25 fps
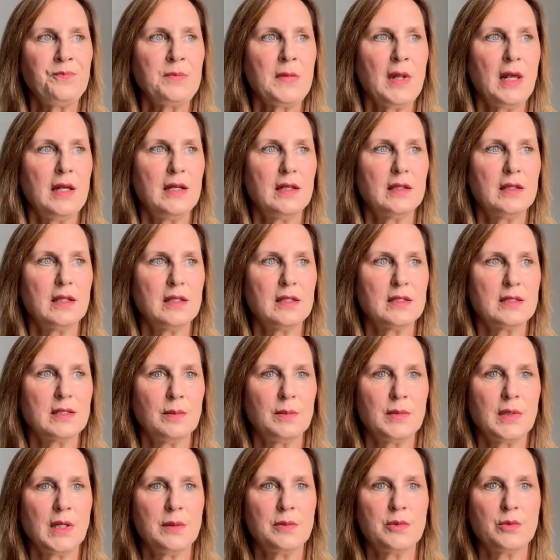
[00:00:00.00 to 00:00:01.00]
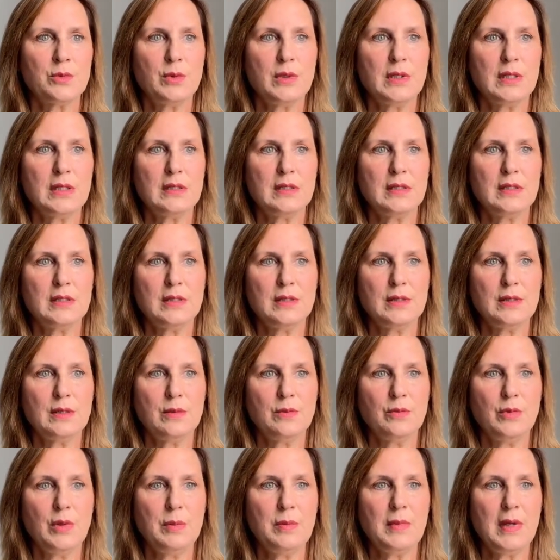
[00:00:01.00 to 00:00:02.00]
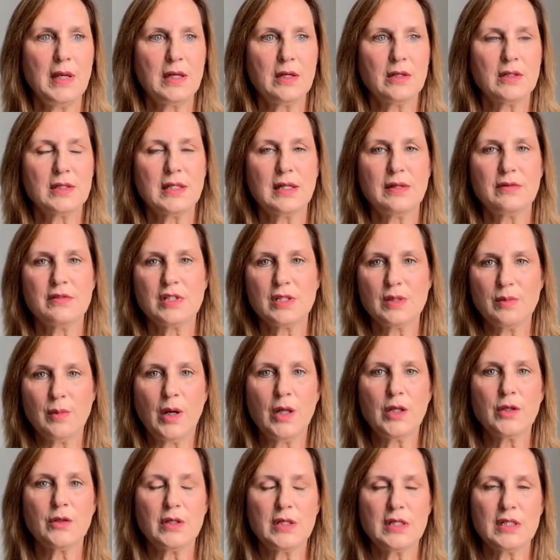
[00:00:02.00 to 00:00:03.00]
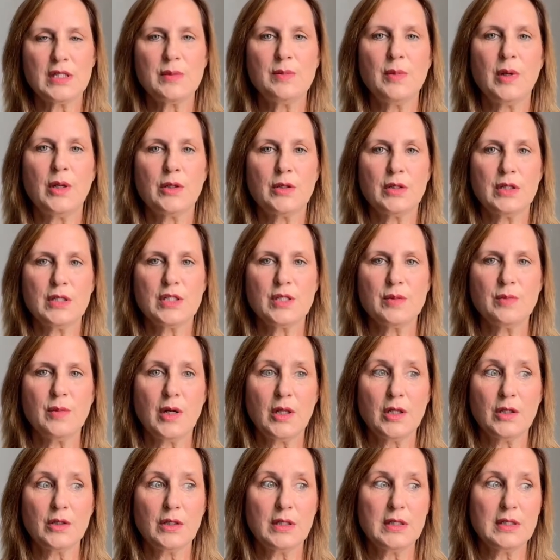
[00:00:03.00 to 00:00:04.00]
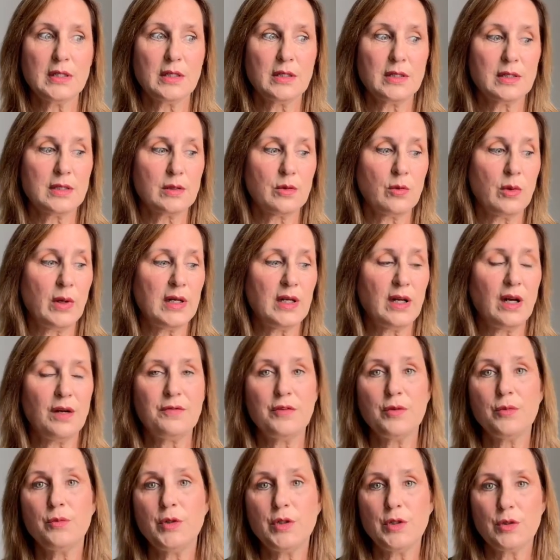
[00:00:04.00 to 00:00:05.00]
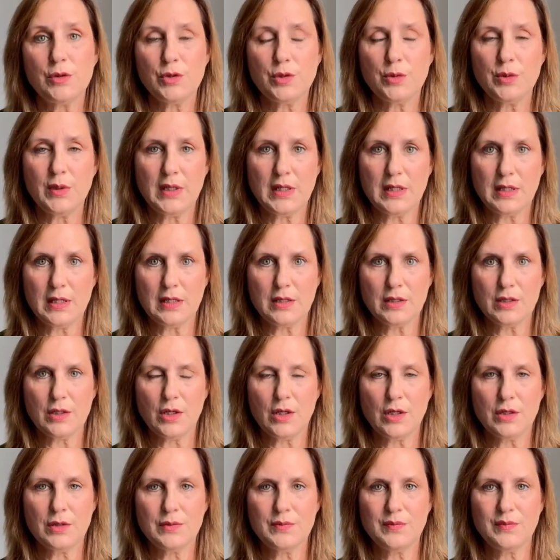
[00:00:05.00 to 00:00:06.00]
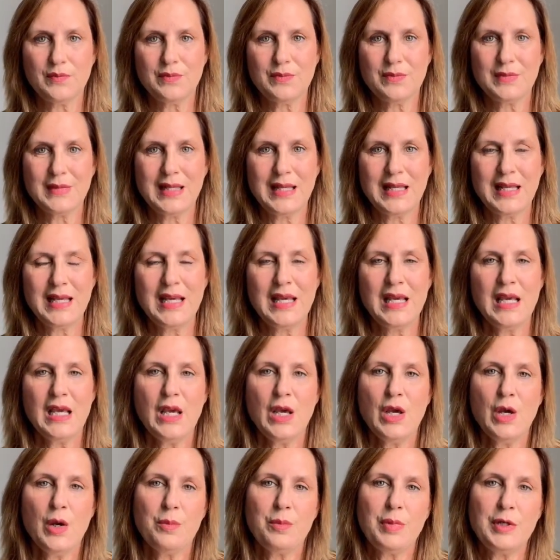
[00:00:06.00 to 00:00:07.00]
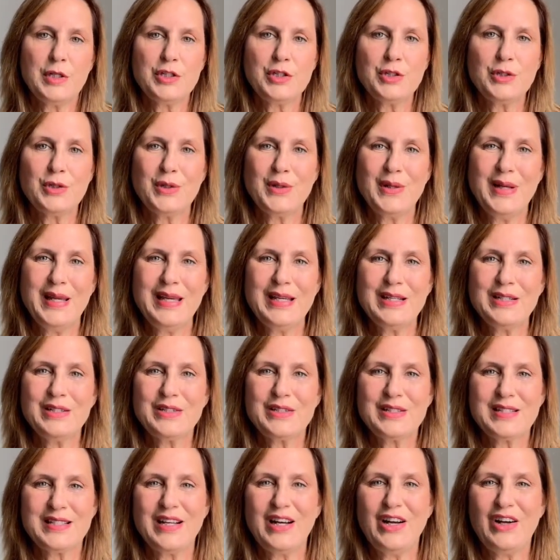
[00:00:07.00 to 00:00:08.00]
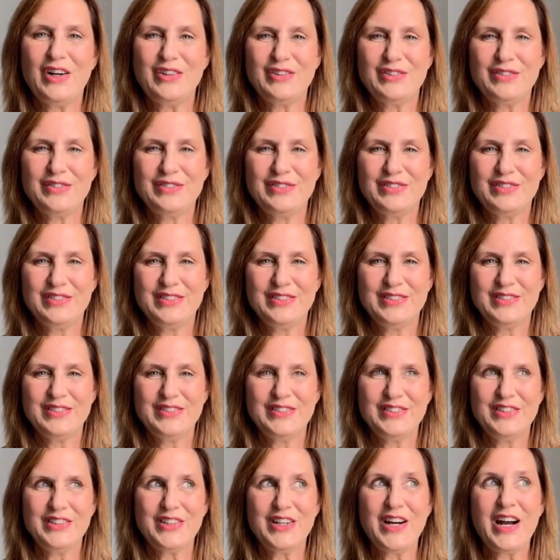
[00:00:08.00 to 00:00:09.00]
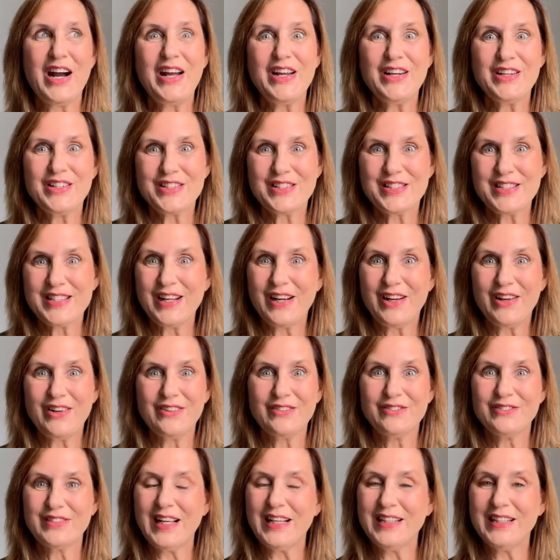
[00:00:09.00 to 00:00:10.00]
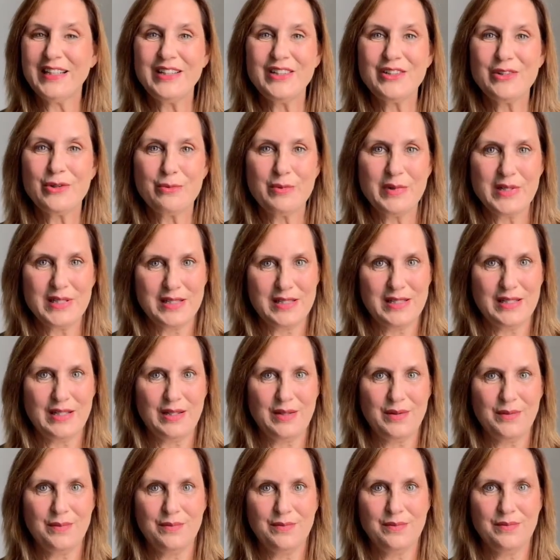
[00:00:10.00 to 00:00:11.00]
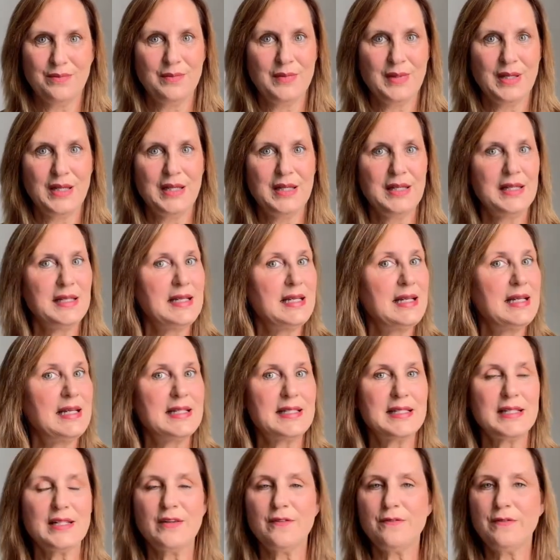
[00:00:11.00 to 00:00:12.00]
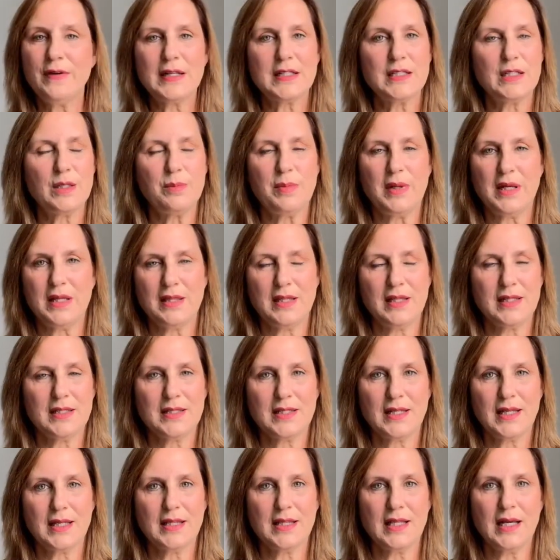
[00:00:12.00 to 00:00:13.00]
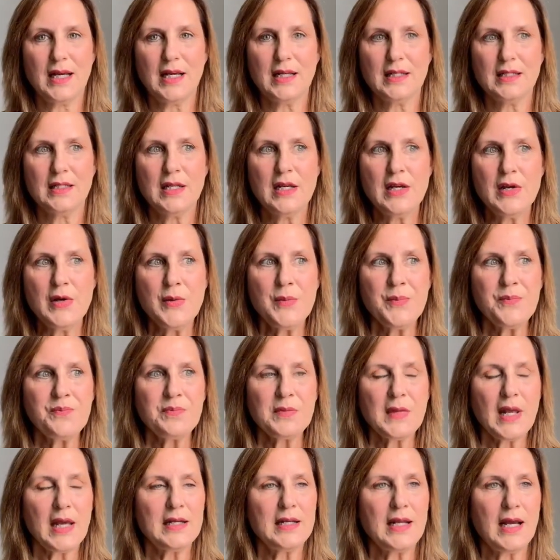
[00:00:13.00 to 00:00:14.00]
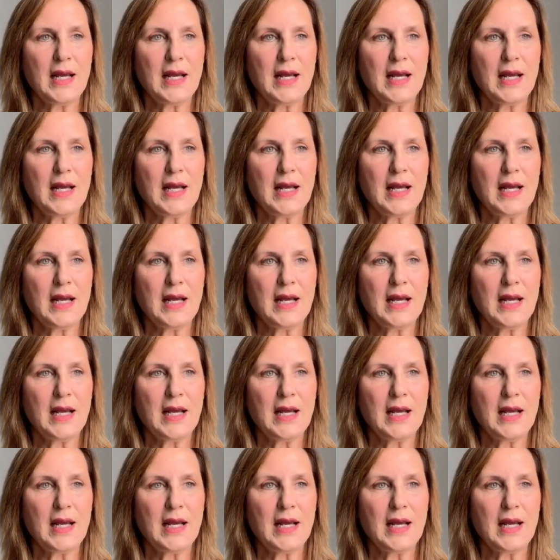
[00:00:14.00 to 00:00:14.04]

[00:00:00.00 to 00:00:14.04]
And I think sometimes we make ourselves smaller and smaller and smaller until quite often we don't do anything at all. But your inner self, your higher self, that inner wisdom isn't affected by things like that, and